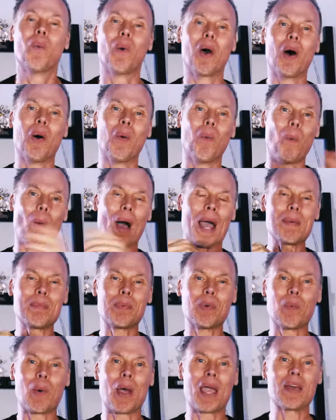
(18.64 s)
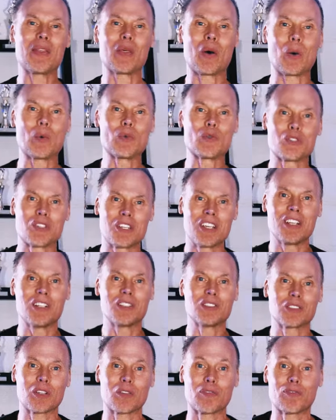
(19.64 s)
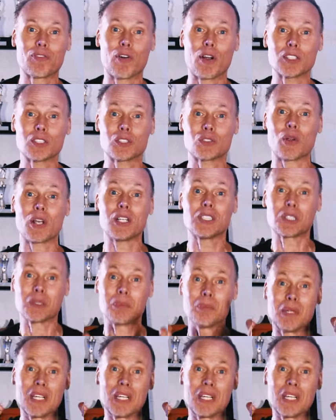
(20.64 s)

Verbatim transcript: Well, wipe away those tears of frustration,